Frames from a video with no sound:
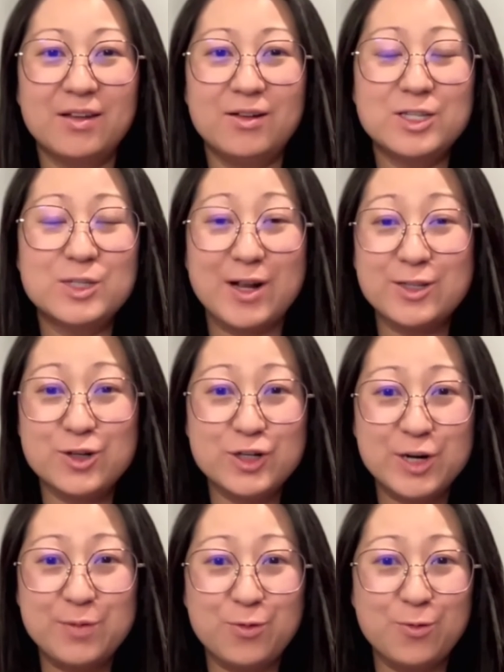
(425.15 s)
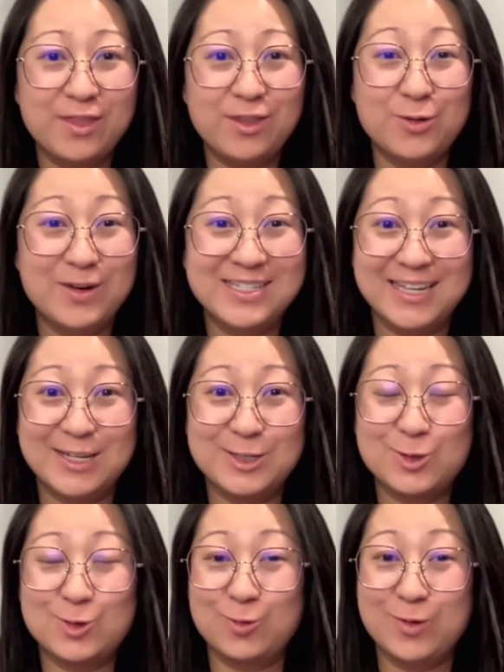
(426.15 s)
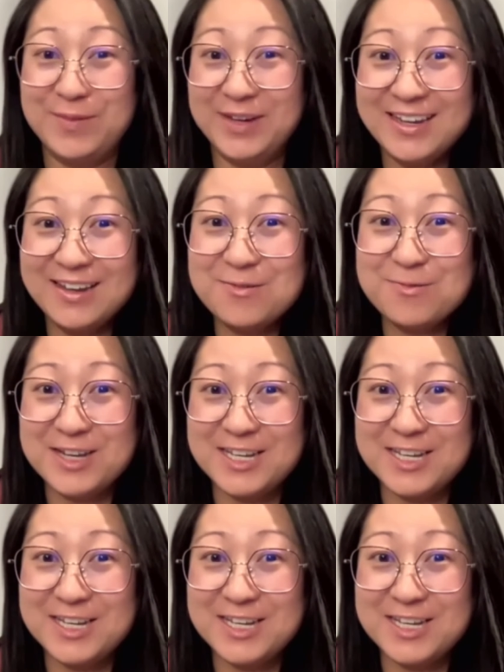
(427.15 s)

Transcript: sponsorship with USA Swimming, which